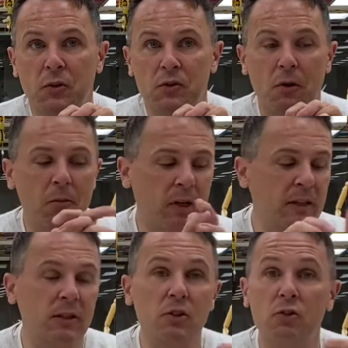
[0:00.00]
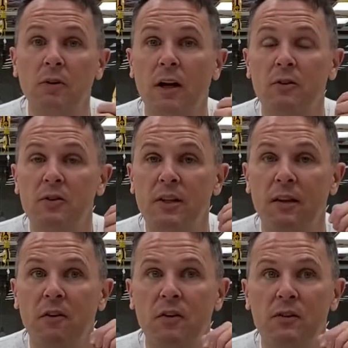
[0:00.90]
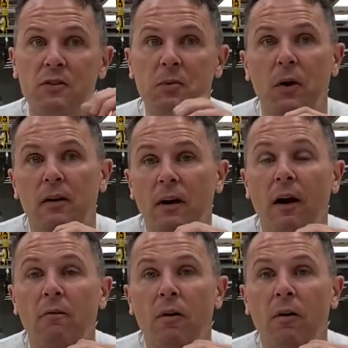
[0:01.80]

So I'm gonna need you to understand that this is part of